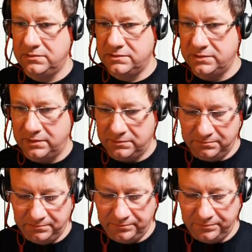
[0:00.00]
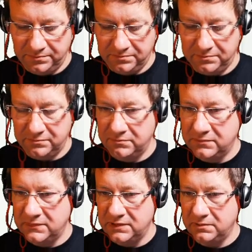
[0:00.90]
sun,
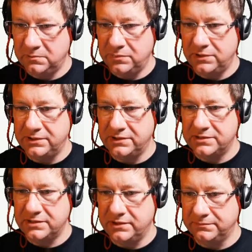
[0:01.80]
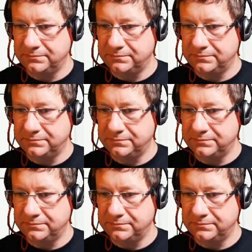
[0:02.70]
burning their skin.